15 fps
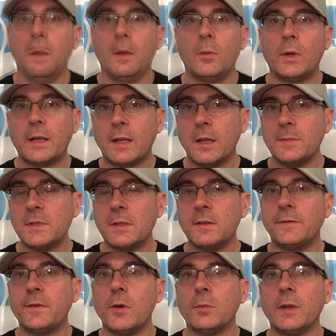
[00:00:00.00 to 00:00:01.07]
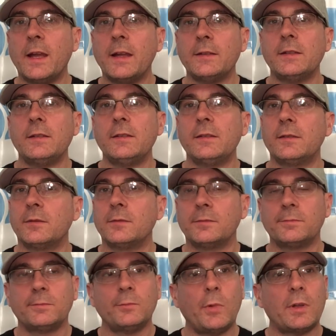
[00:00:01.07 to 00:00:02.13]
When it comes to the foam lances,
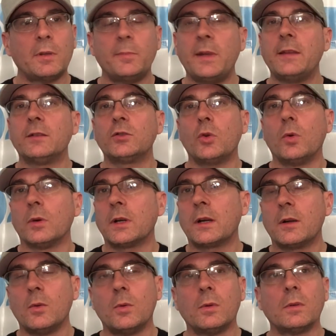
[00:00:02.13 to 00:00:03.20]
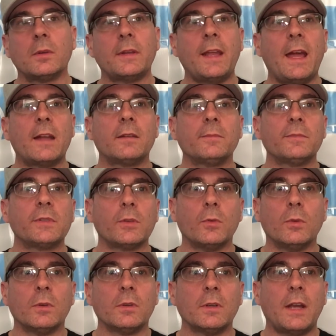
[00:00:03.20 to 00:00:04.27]
whether it be the Torque or the Adams
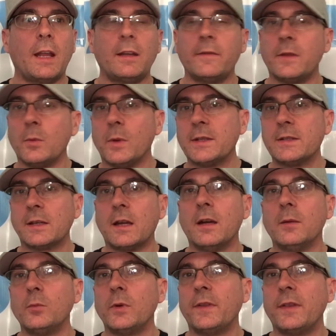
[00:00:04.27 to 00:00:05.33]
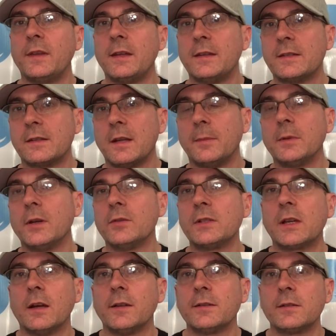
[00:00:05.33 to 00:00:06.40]
or any of the ones that come with the snub nose
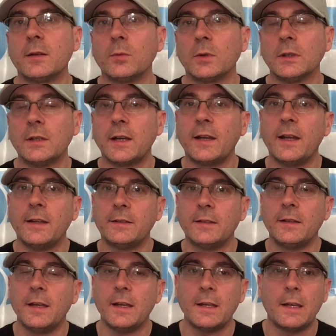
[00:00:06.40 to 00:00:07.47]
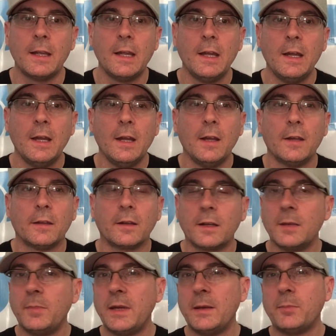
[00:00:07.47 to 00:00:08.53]
guns that we're looking at today, they're going
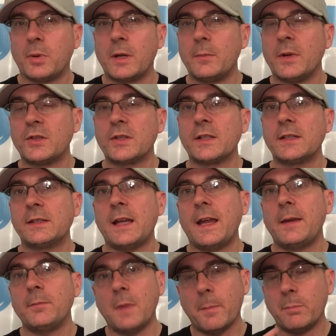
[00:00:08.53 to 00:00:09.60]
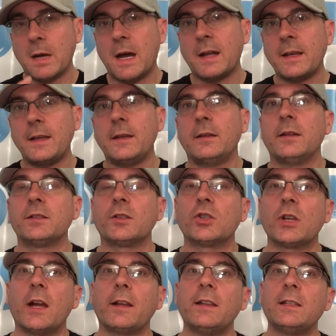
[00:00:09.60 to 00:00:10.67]
to be pretty much the same body. It's a
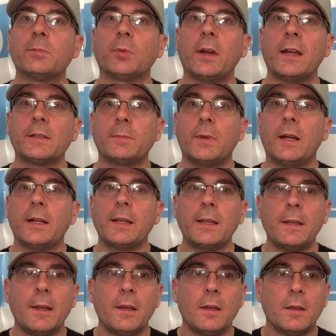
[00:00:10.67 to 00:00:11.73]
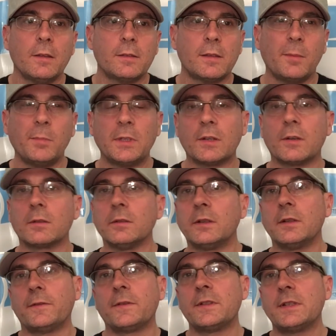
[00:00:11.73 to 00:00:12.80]
Chinese brass body. Some internal
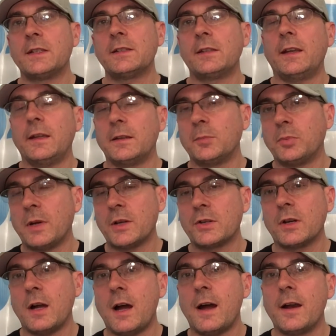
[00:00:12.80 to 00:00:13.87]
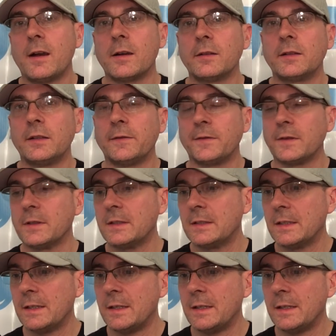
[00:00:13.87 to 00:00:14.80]
differences to get the pressure higher, different